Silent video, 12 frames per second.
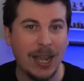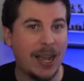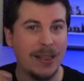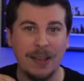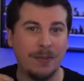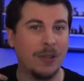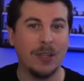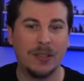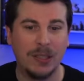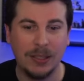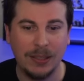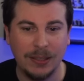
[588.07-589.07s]
and they've
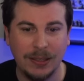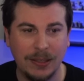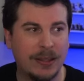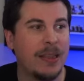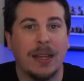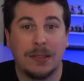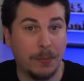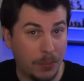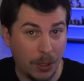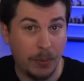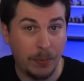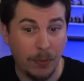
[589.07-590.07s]
Ursula'd, then that's a
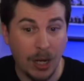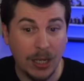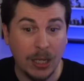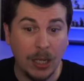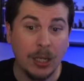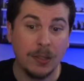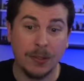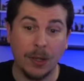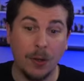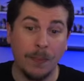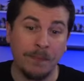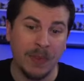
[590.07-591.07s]
problem, right?
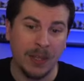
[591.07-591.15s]
So